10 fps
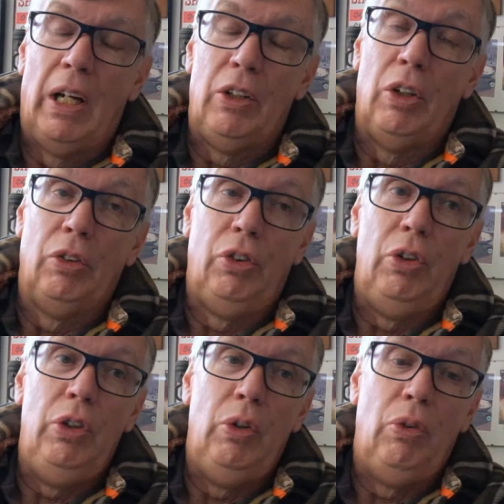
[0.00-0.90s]
got
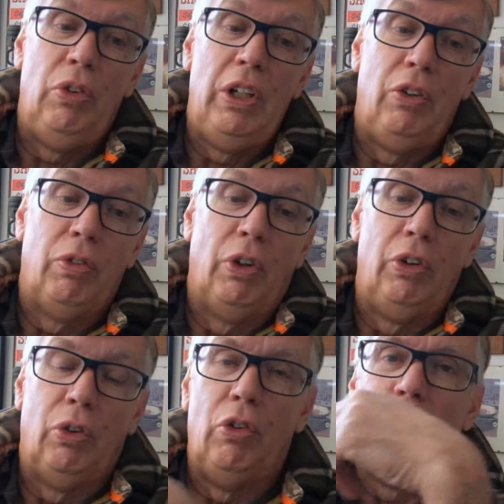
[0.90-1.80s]
2 new seats for
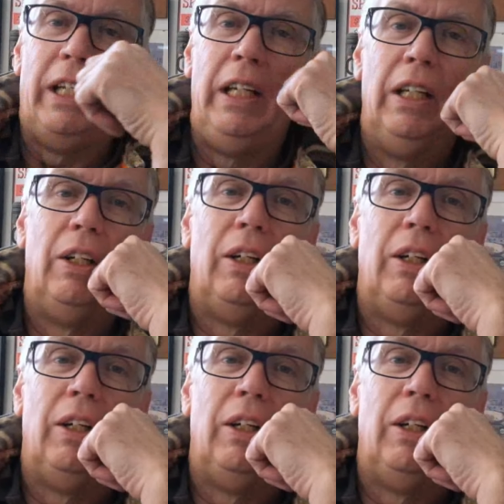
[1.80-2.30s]
it already.